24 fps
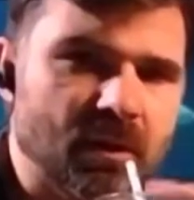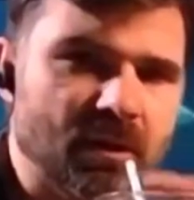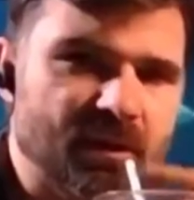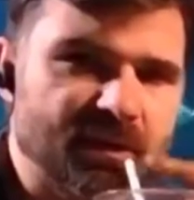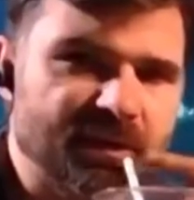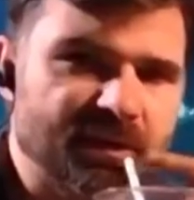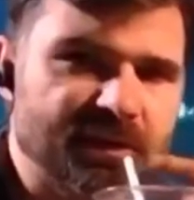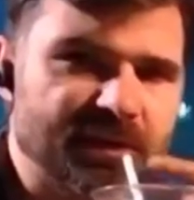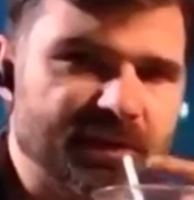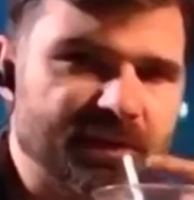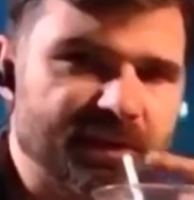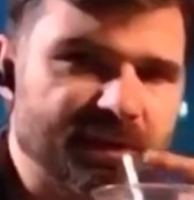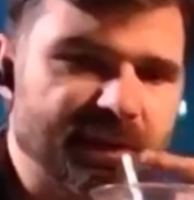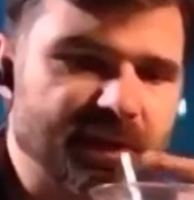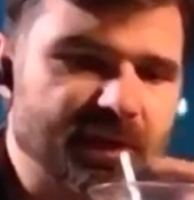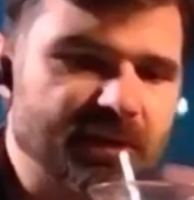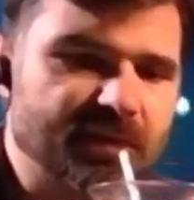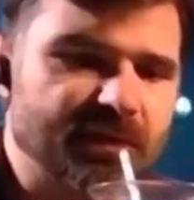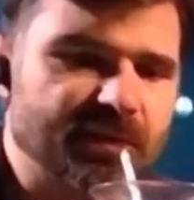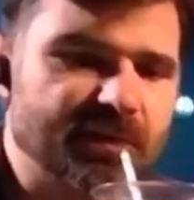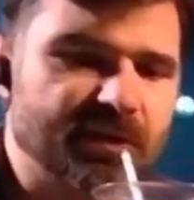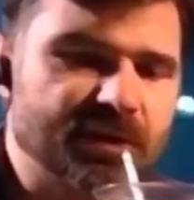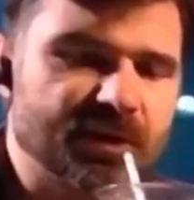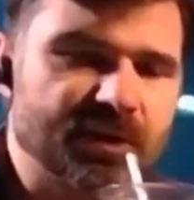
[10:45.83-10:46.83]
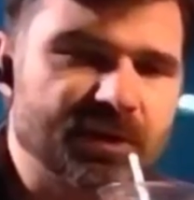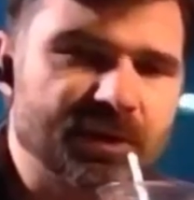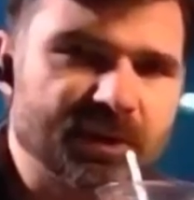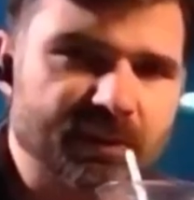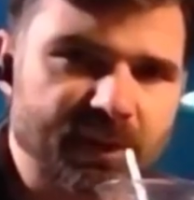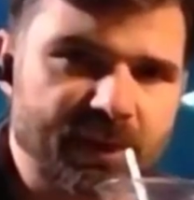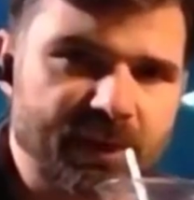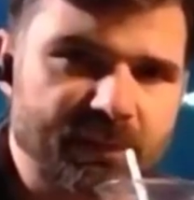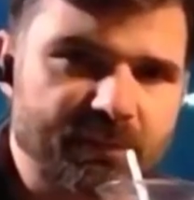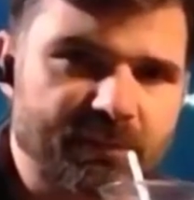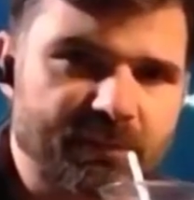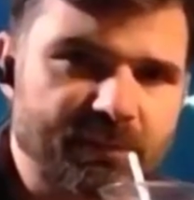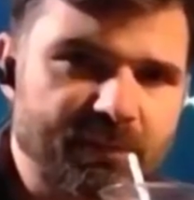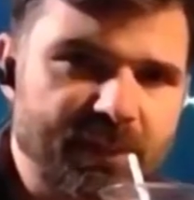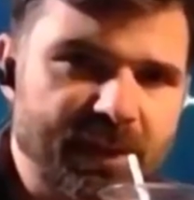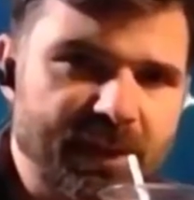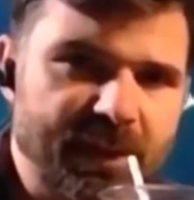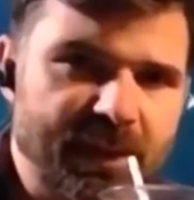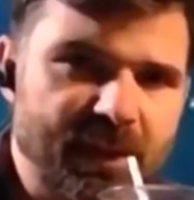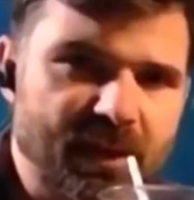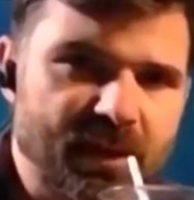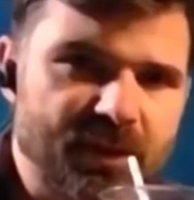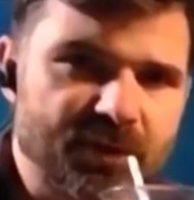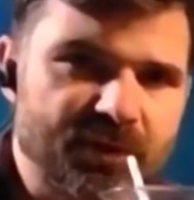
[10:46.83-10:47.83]
CO2 to my
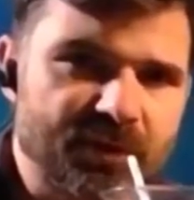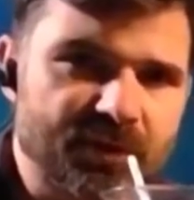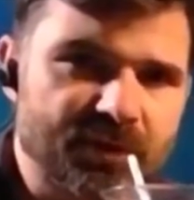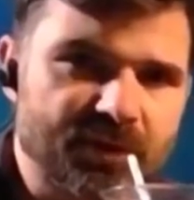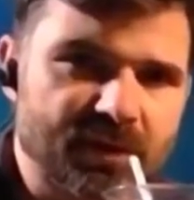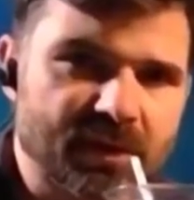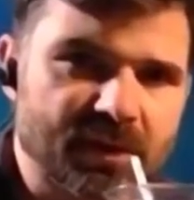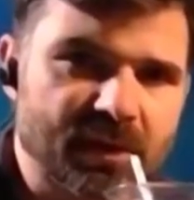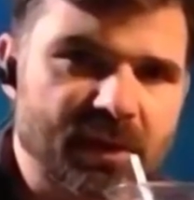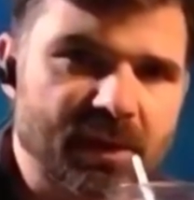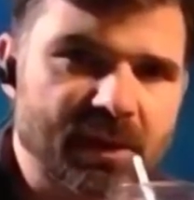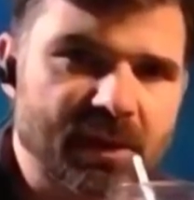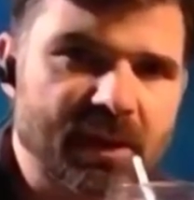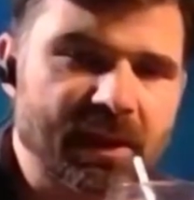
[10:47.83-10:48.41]
mini ocean,